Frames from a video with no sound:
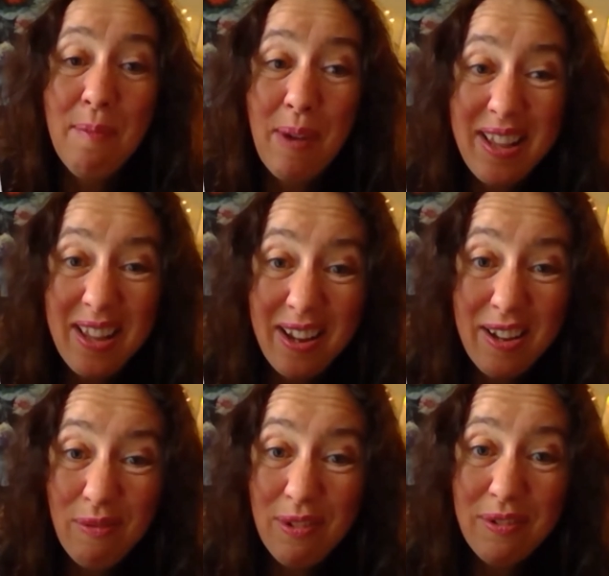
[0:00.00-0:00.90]
My
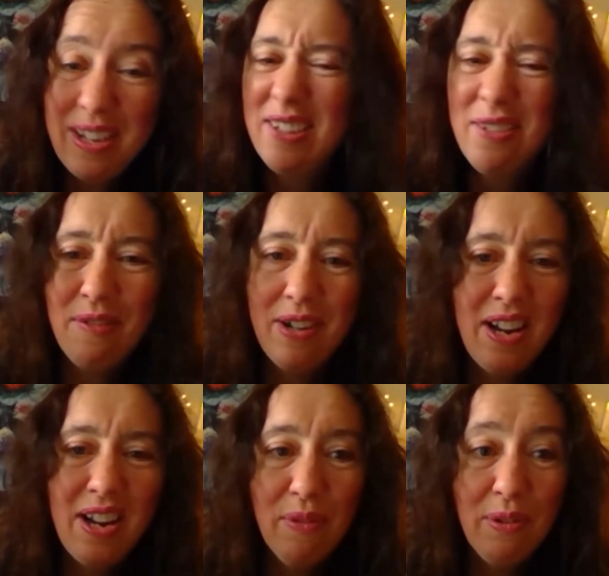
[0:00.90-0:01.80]
third rule, it's not
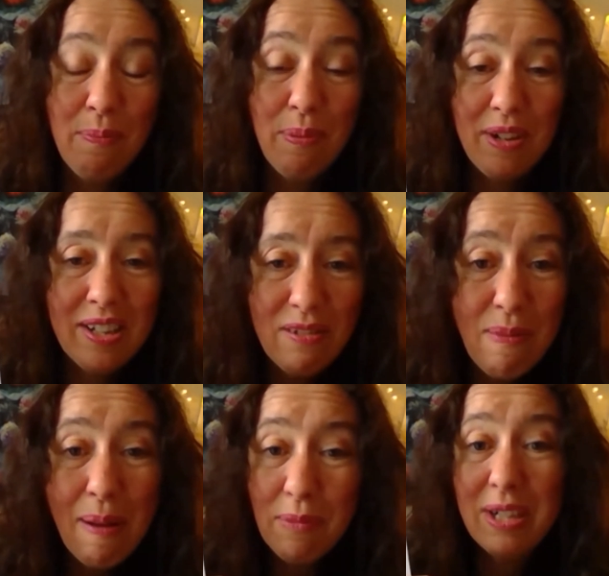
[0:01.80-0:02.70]
really a rule, but just
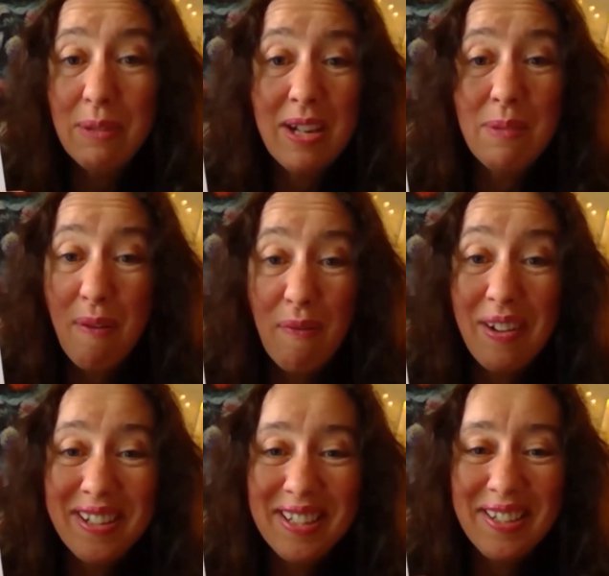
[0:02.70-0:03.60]
remember it's meant to be
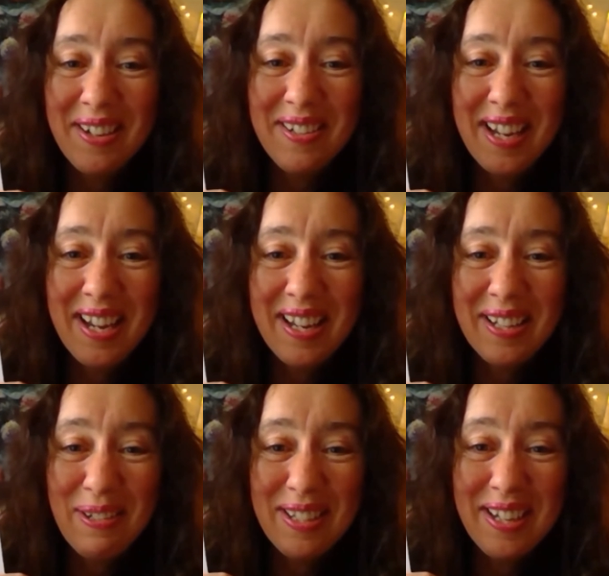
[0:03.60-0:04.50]
fun. So don't take it
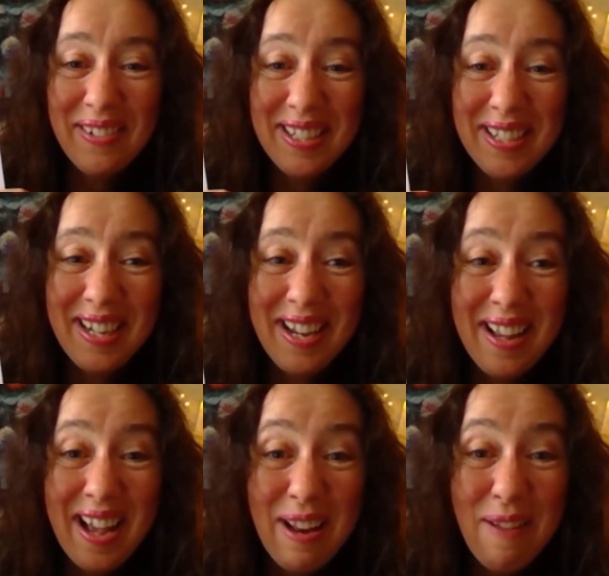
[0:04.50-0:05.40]
too seriously.
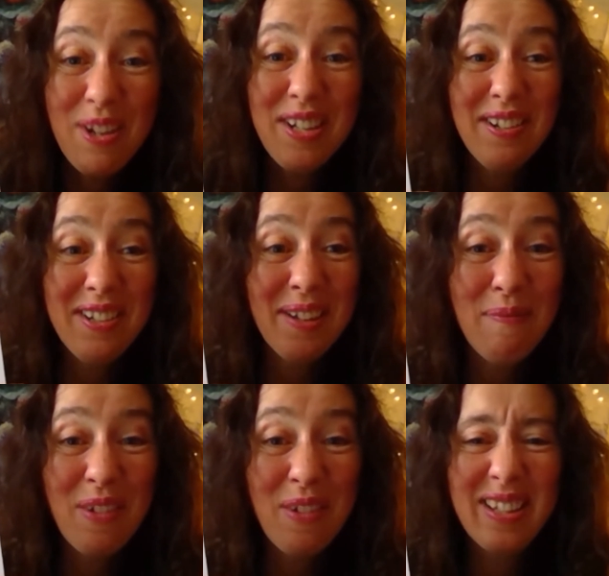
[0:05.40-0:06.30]
And if you do
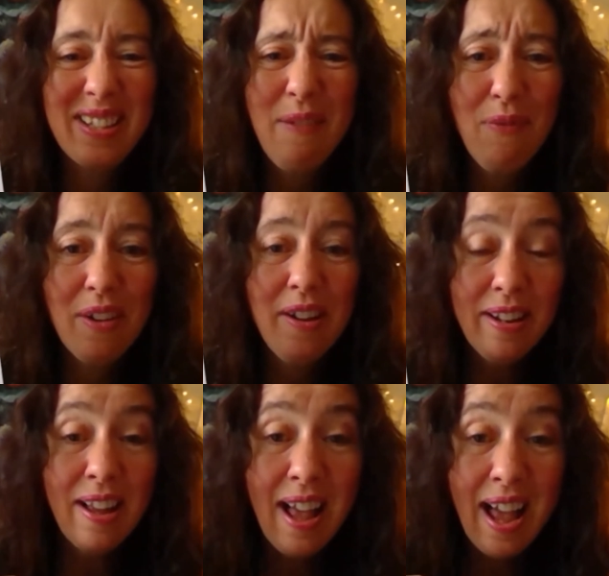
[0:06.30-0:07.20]
something that's different,
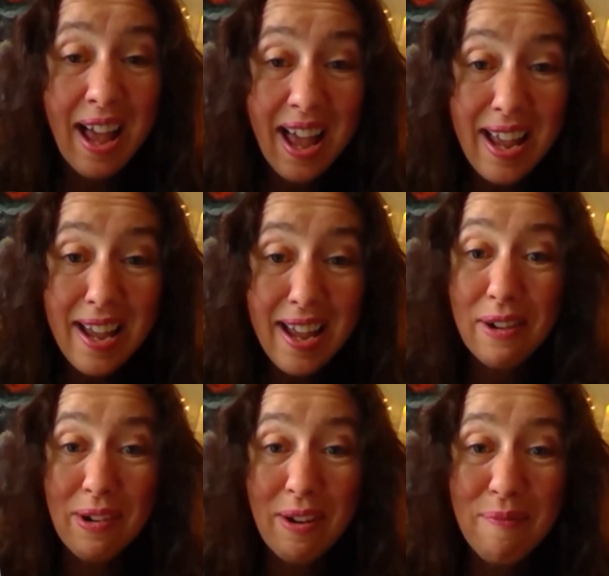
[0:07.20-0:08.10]
hey,
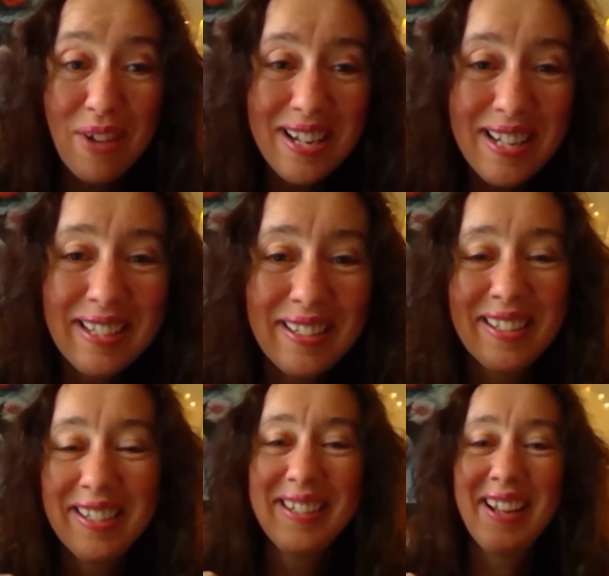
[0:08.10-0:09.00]
you're an inventor.
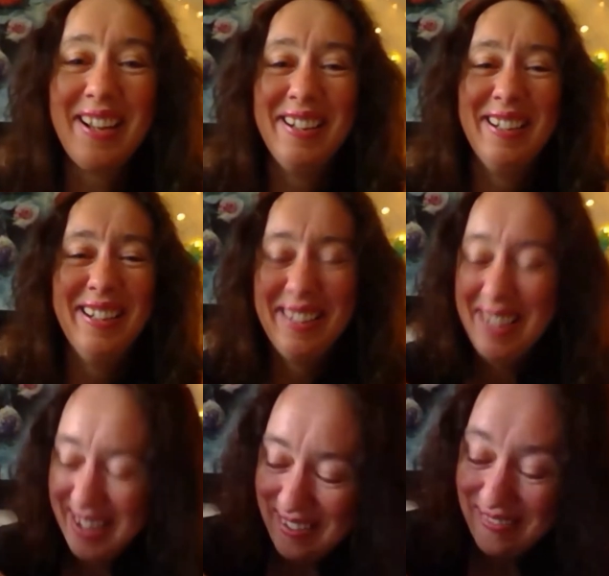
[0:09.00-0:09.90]
So
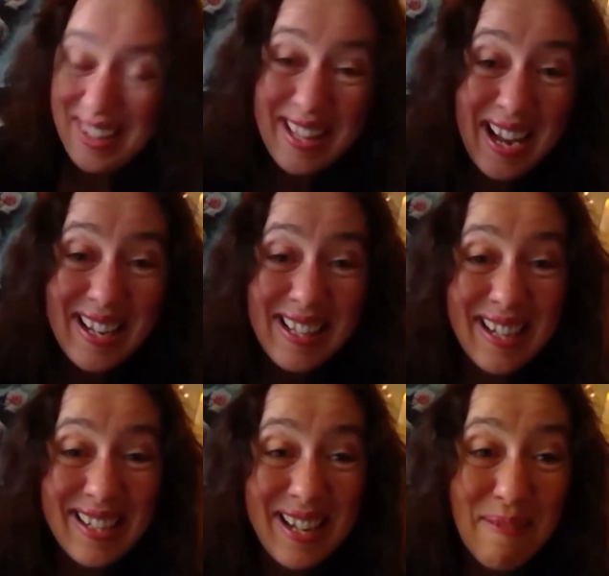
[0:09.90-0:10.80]
that is
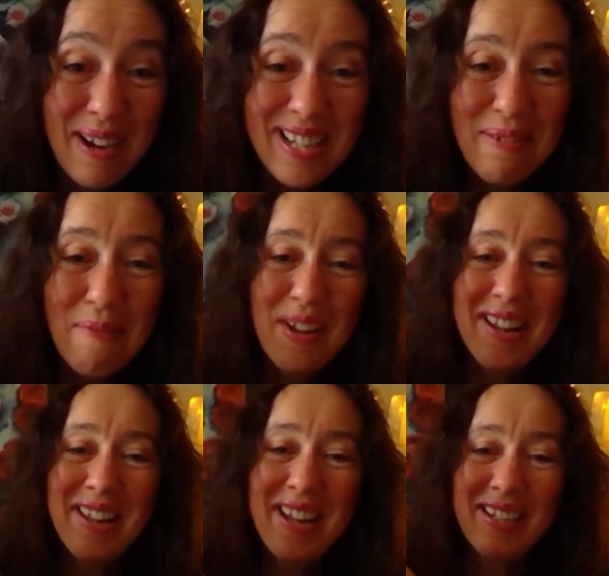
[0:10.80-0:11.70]
actually the way to
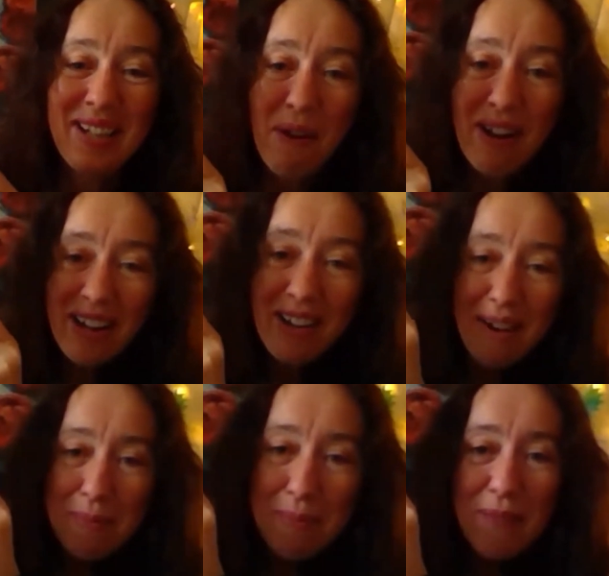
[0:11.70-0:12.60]
invent things. So I'm going to
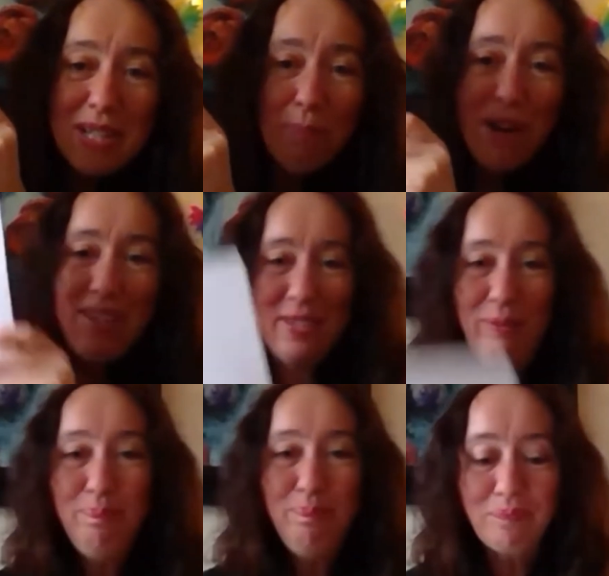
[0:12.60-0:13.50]
grab something to press
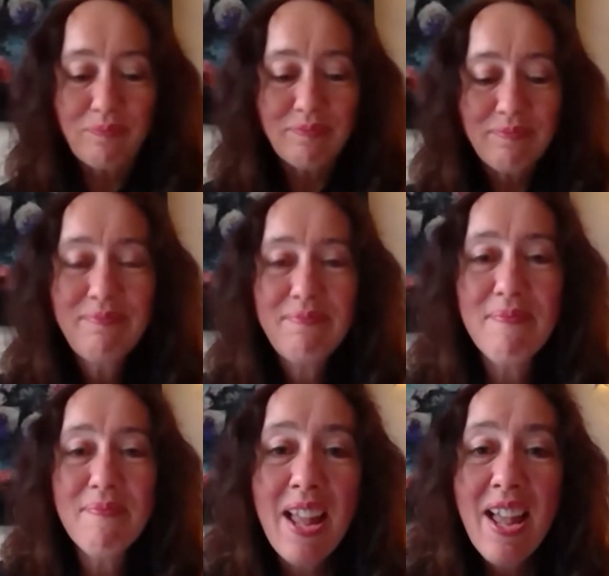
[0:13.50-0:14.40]
on.
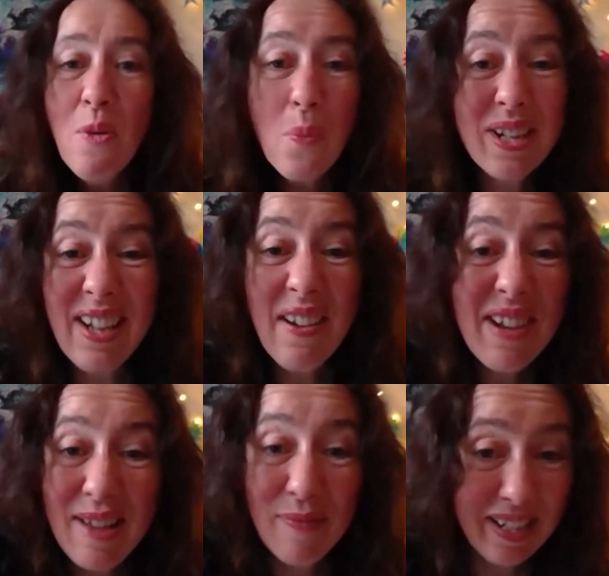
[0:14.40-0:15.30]
We don't
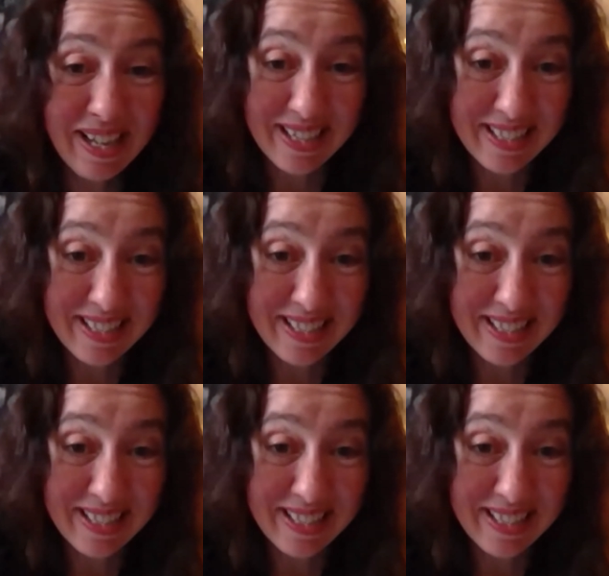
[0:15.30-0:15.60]
even need